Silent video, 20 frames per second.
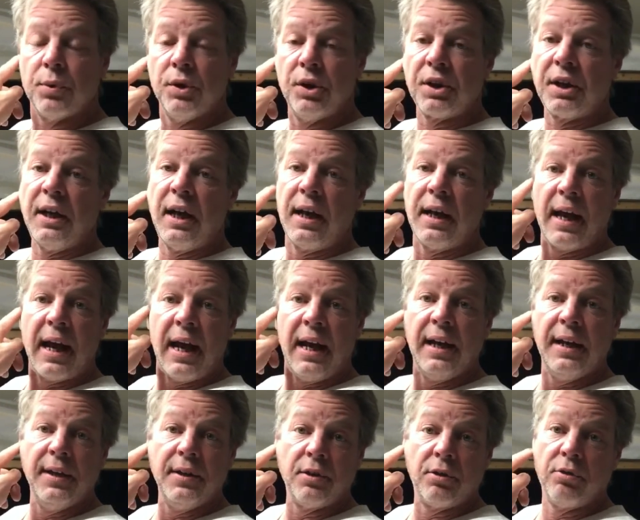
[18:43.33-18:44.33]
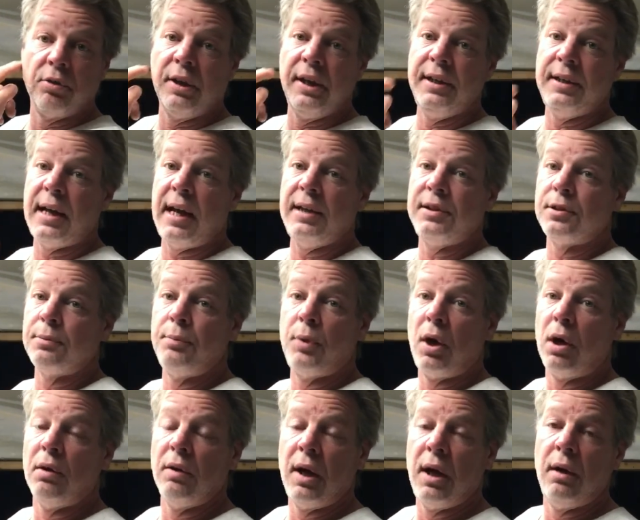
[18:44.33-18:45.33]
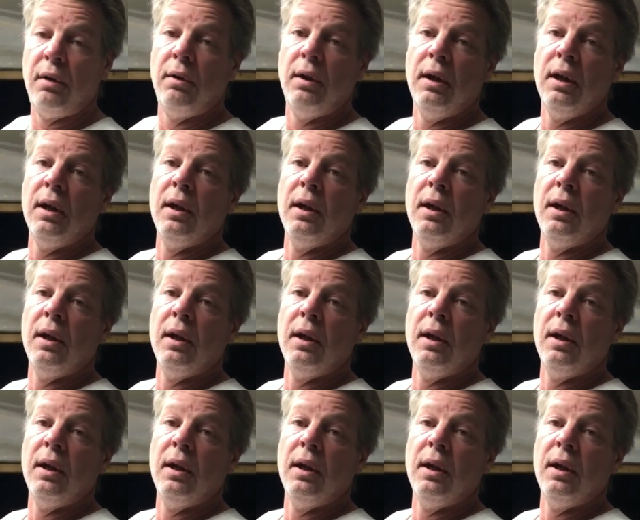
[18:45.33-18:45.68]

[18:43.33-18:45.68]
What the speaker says: We're looking at an 80-degree day tomorrow,